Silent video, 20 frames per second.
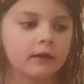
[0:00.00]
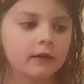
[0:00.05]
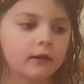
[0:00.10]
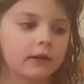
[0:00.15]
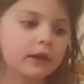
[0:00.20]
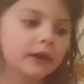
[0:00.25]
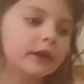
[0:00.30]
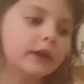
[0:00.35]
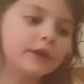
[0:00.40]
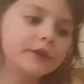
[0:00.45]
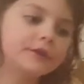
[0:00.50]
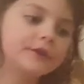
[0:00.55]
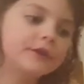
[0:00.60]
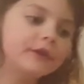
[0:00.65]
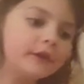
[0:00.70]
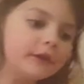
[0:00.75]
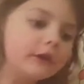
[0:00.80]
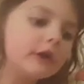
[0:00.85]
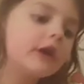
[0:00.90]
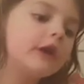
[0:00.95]
Like, I
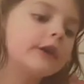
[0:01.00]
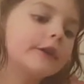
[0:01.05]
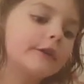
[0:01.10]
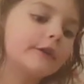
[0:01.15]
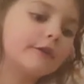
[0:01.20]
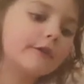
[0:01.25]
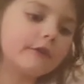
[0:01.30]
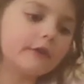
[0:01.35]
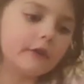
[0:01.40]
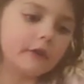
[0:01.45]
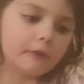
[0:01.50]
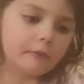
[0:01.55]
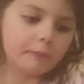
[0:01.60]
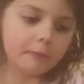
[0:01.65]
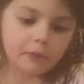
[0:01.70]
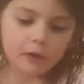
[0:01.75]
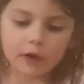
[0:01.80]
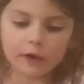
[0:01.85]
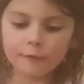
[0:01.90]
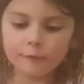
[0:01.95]
do like
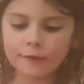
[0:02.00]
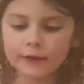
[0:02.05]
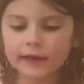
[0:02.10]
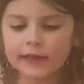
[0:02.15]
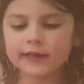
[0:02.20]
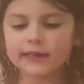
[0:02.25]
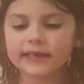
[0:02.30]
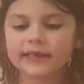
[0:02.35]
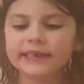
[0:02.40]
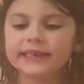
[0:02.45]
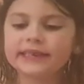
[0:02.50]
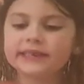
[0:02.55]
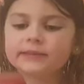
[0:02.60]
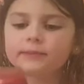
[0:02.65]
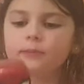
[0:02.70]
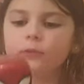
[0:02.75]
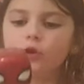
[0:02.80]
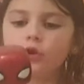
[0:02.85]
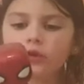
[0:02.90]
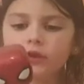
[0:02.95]
Groot, but I think
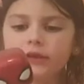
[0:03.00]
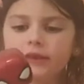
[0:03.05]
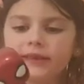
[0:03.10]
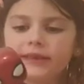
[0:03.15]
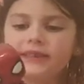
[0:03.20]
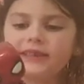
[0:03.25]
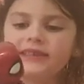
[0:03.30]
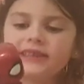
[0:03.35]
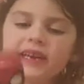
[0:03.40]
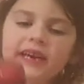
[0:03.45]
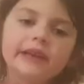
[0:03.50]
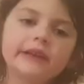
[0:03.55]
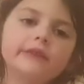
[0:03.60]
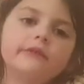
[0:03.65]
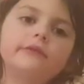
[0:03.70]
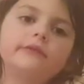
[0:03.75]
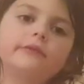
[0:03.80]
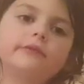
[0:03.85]
he's more detailed.